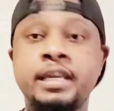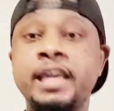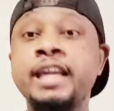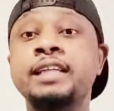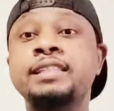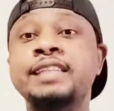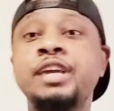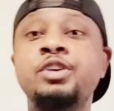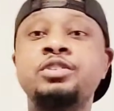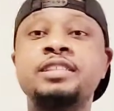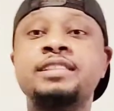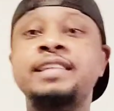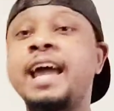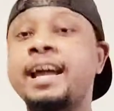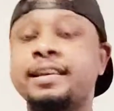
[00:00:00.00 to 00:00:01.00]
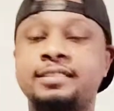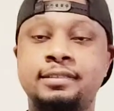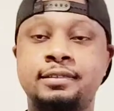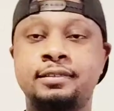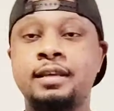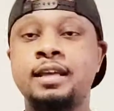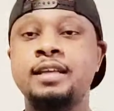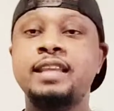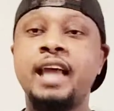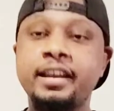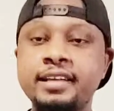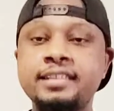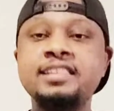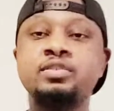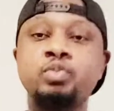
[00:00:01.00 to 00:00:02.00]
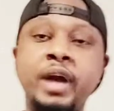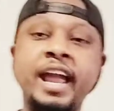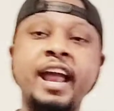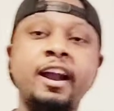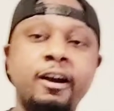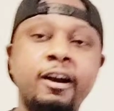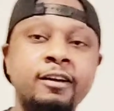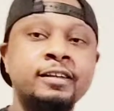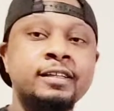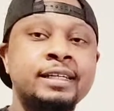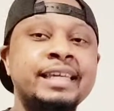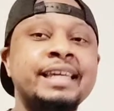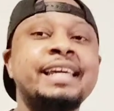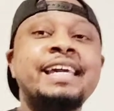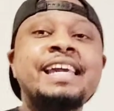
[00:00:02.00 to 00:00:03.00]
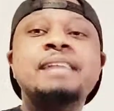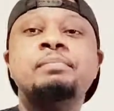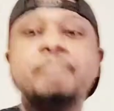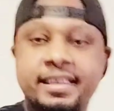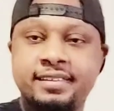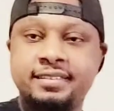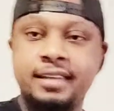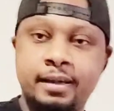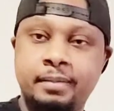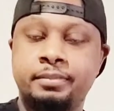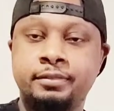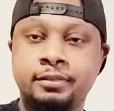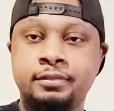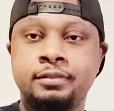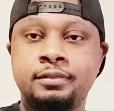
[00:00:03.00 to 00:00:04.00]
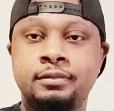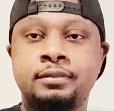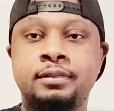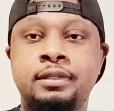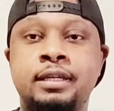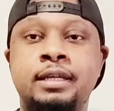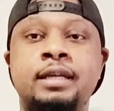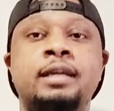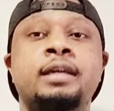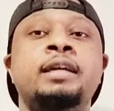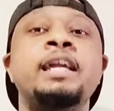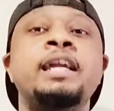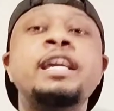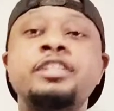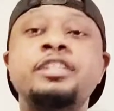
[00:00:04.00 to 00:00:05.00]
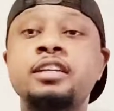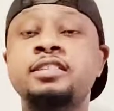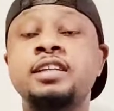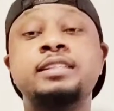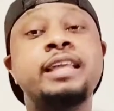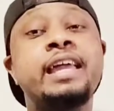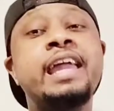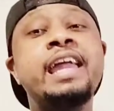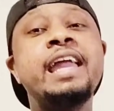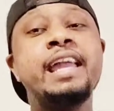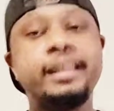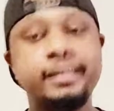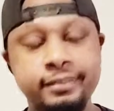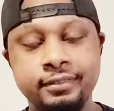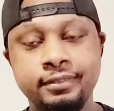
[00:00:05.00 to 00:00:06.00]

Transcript: He continues to text. Now, this is where he messed up. He should have took the hint